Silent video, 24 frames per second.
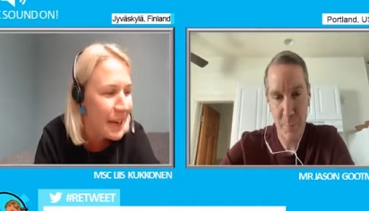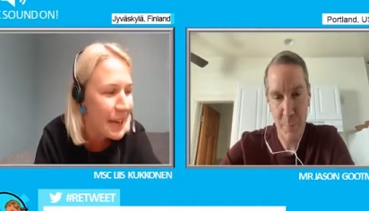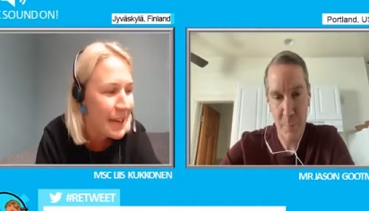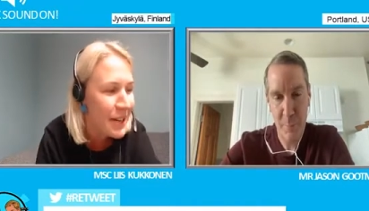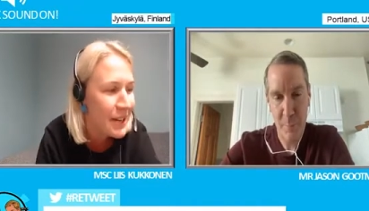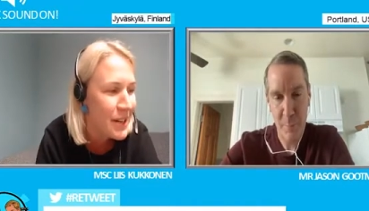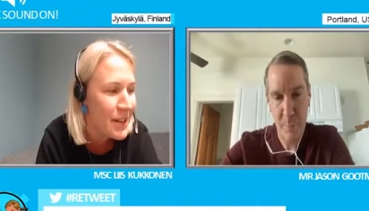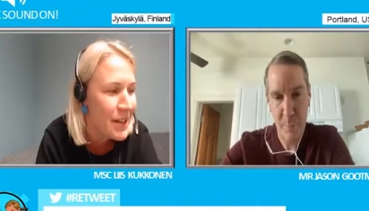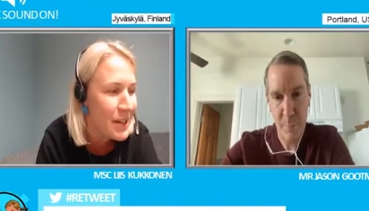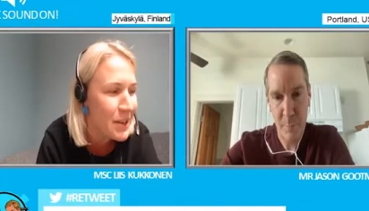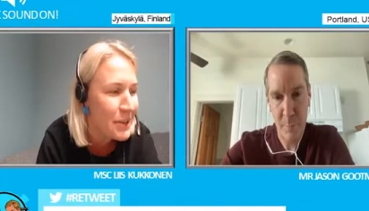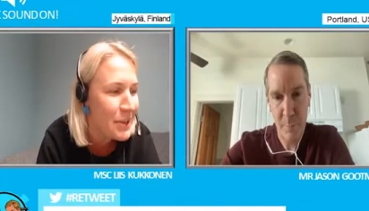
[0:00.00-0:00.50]

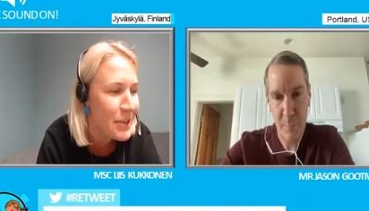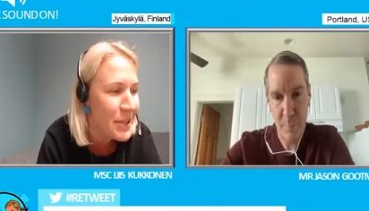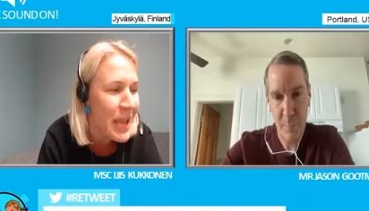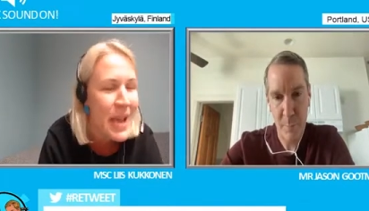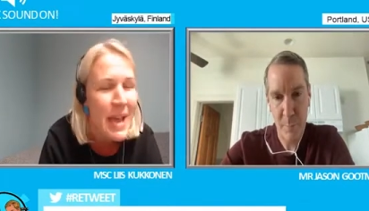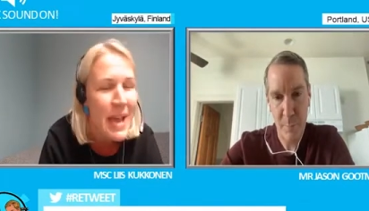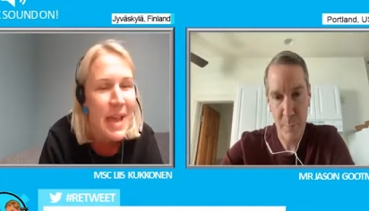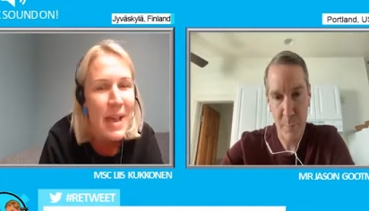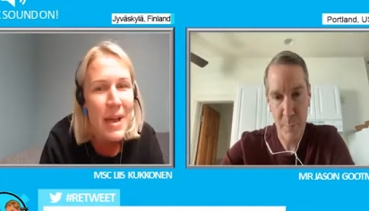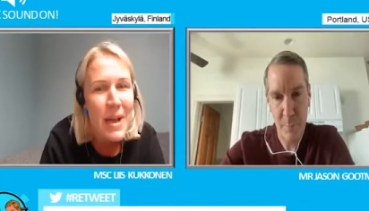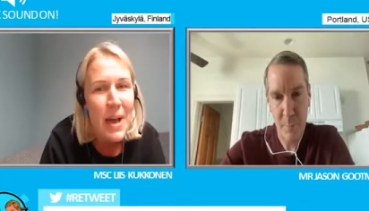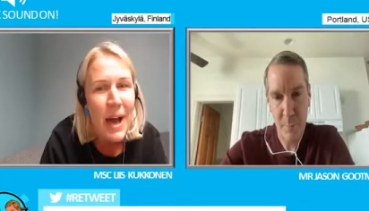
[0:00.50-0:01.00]
Speaker 1: background.
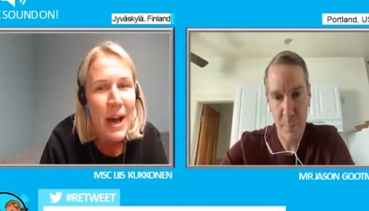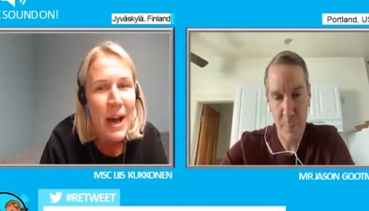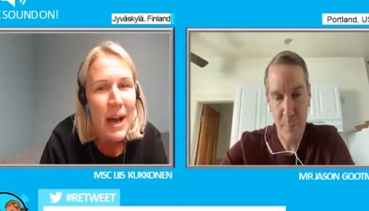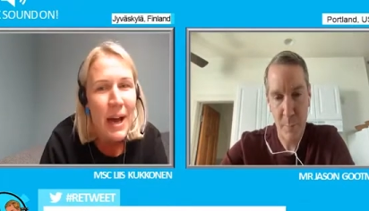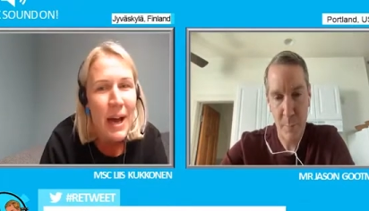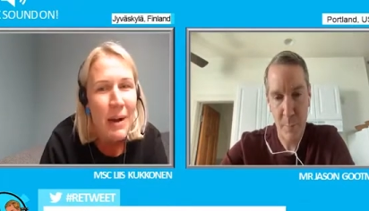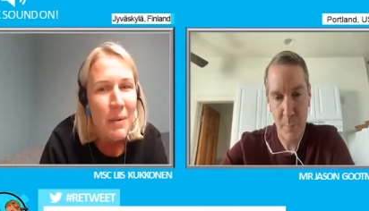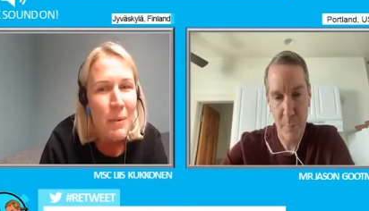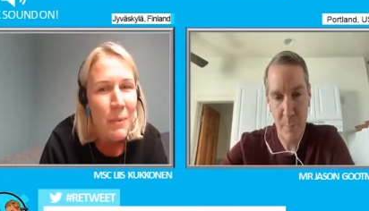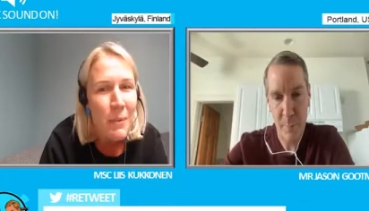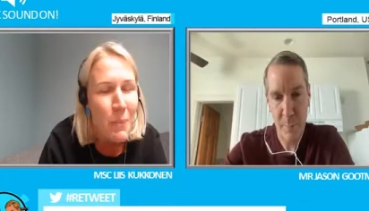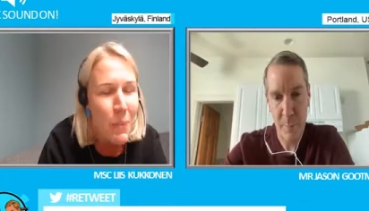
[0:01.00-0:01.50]

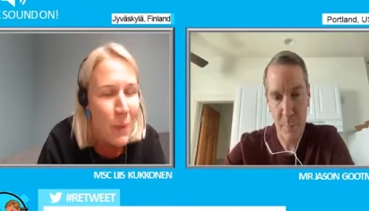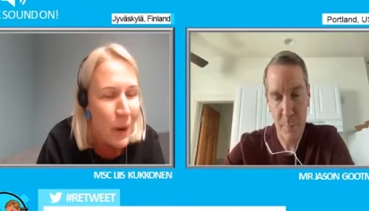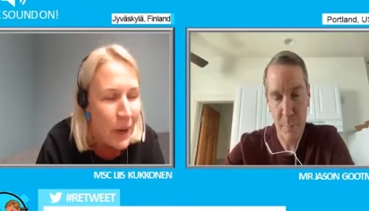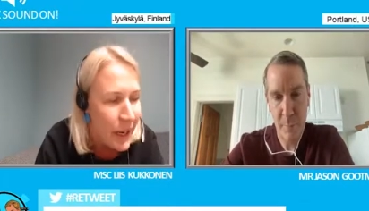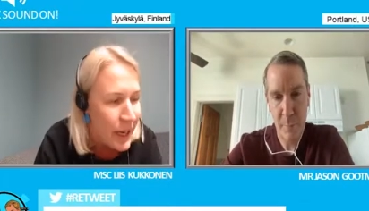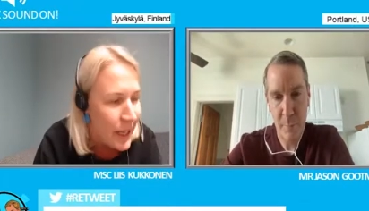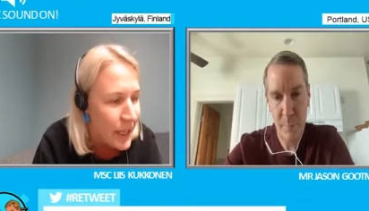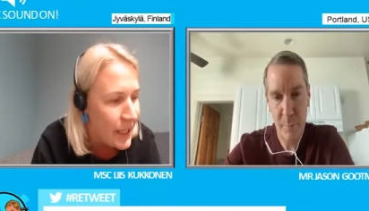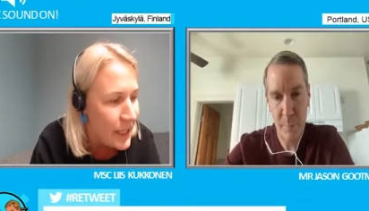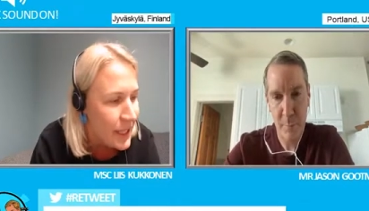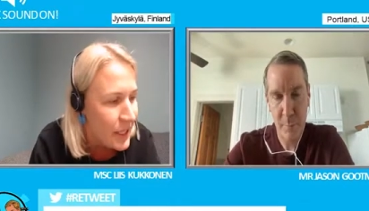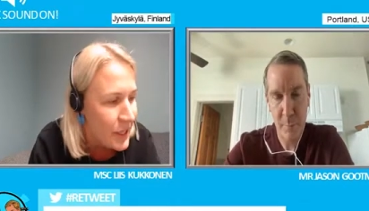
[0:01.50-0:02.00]

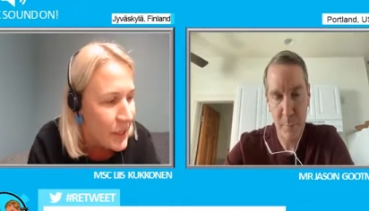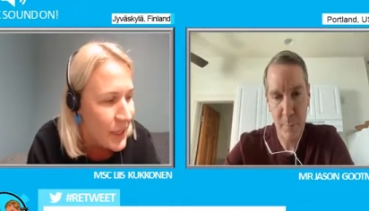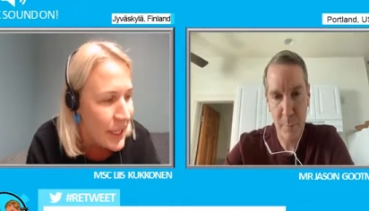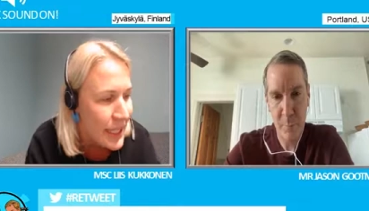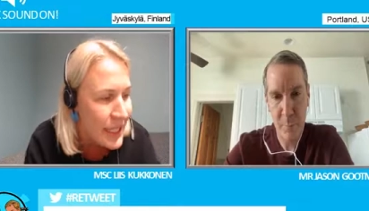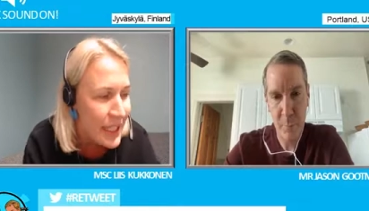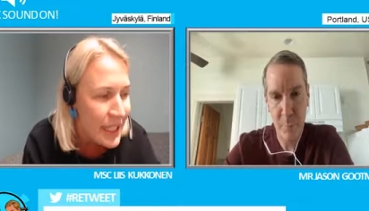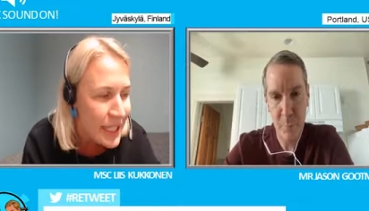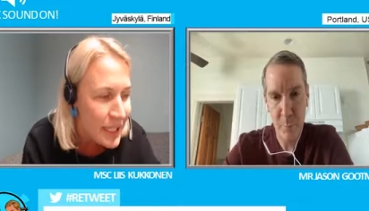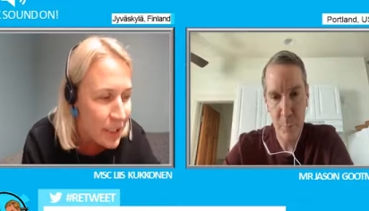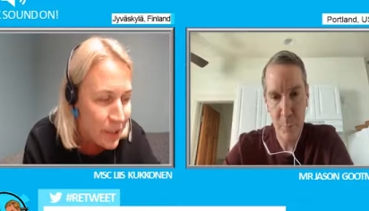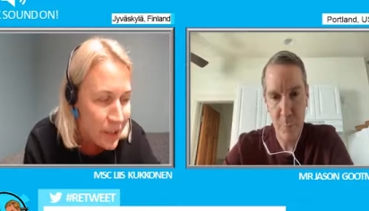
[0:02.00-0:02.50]
Why did you
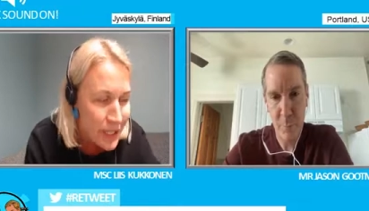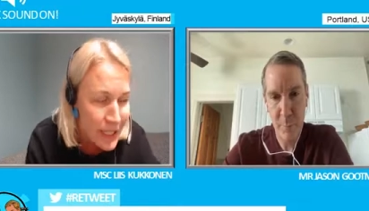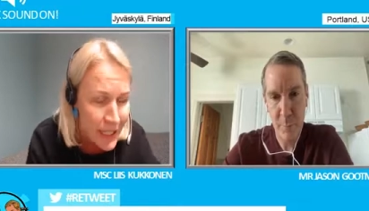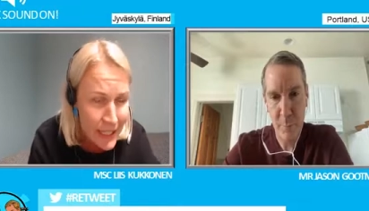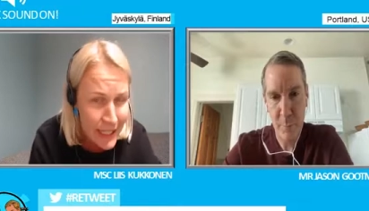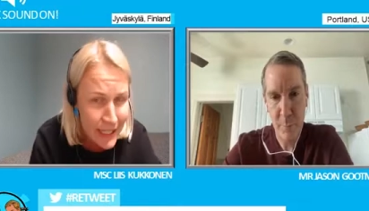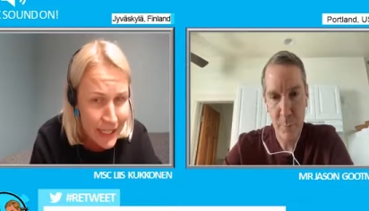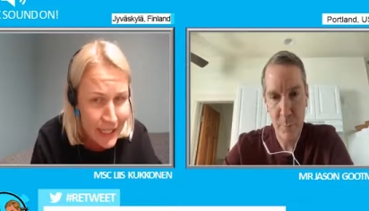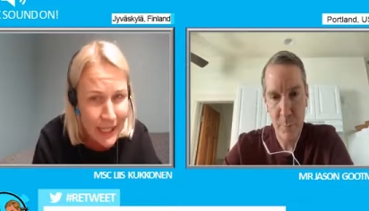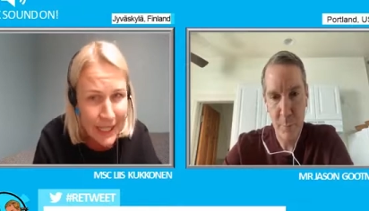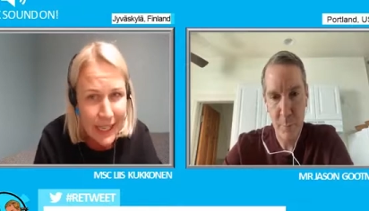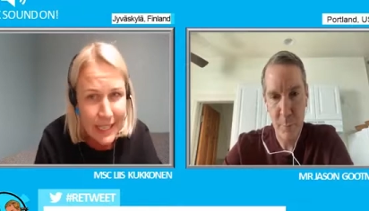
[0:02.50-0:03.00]
get
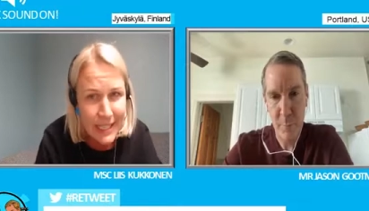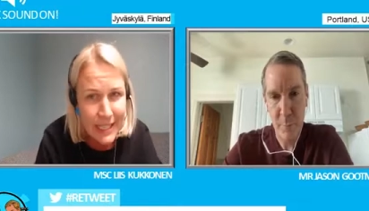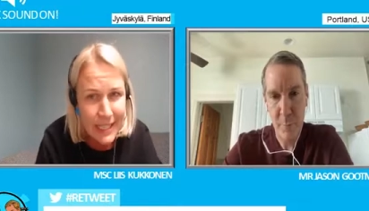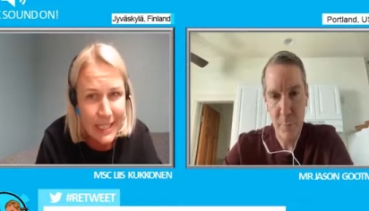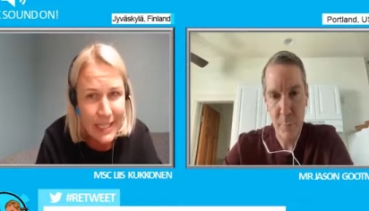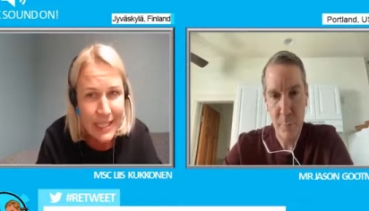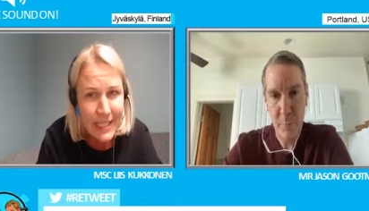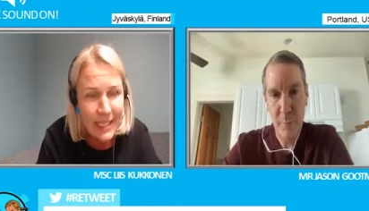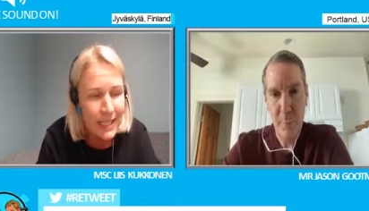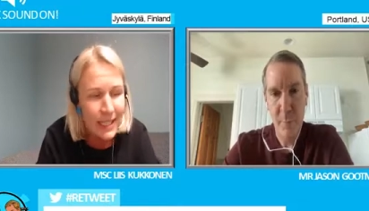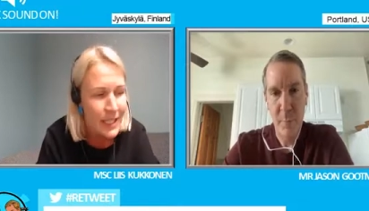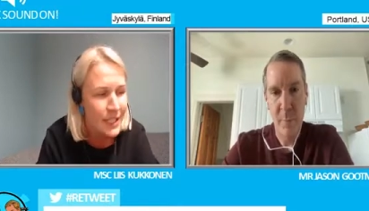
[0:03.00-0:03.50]
interested in
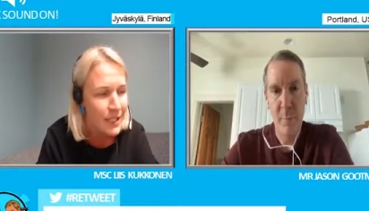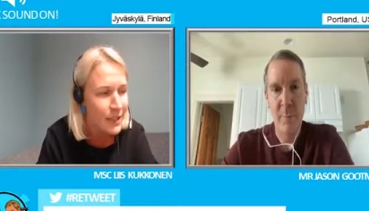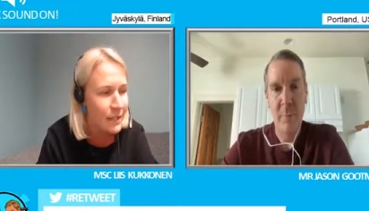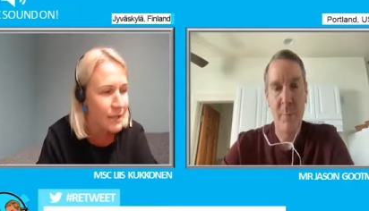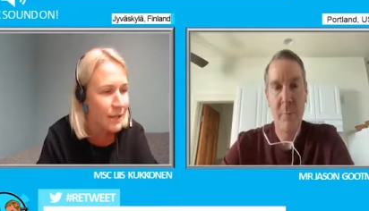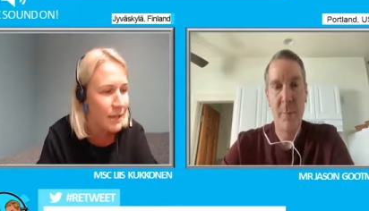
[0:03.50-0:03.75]
exercise